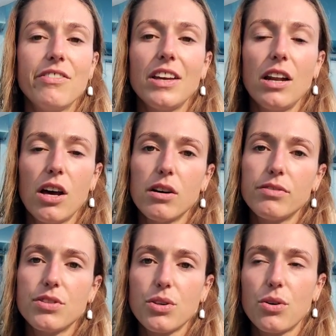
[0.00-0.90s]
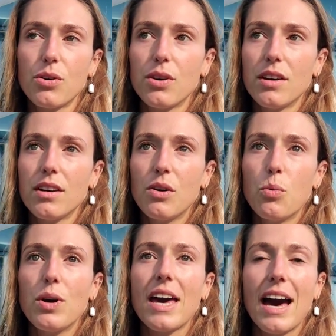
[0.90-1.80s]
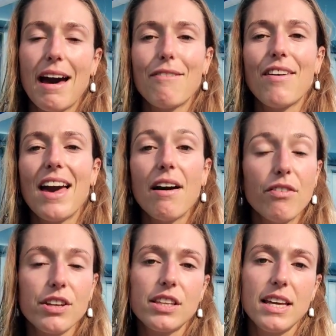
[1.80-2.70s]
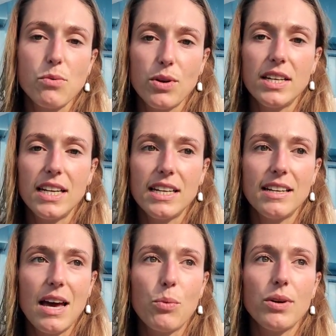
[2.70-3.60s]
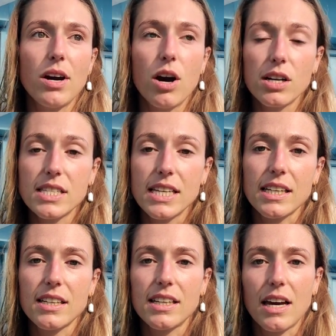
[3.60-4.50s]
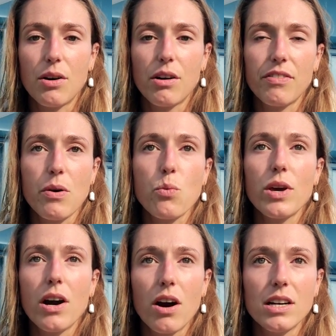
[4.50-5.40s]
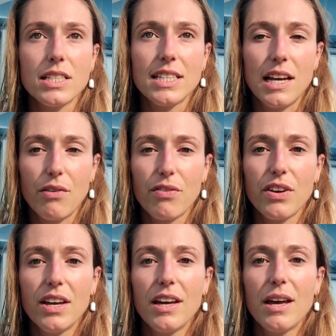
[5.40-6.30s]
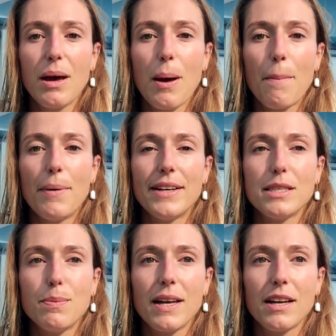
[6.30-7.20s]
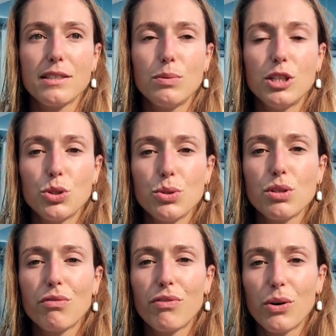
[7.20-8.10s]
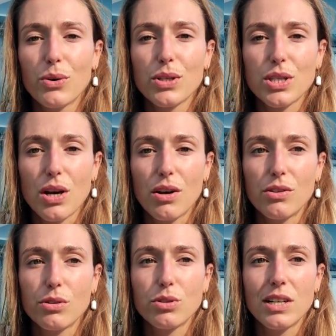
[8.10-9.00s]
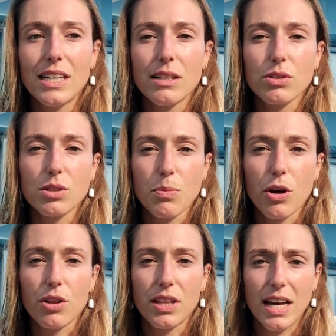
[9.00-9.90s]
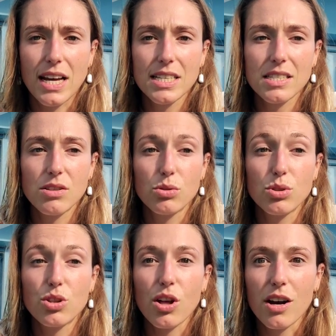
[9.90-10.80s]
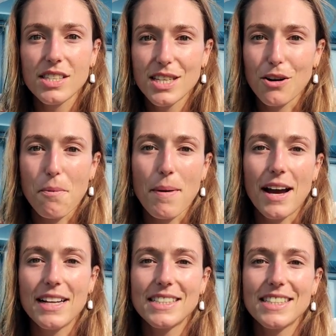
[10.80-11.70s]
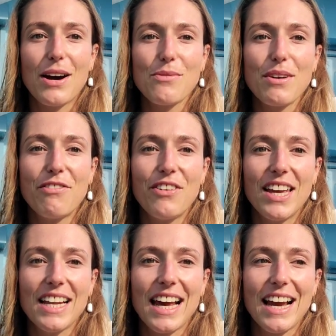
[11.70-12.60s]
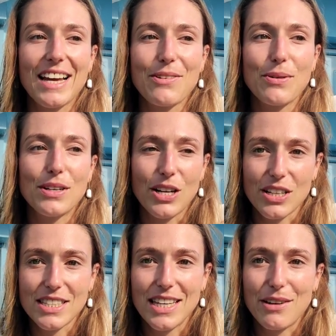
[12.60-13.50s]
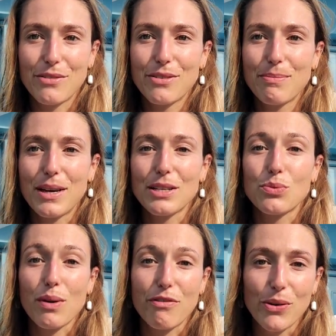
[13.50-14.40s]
feel love. So we have everything we need, and we are taken care of, and we are safe. But it's because we choose to focus on those little small things, those thoughts in our mind, that we feel like we're not safe, because we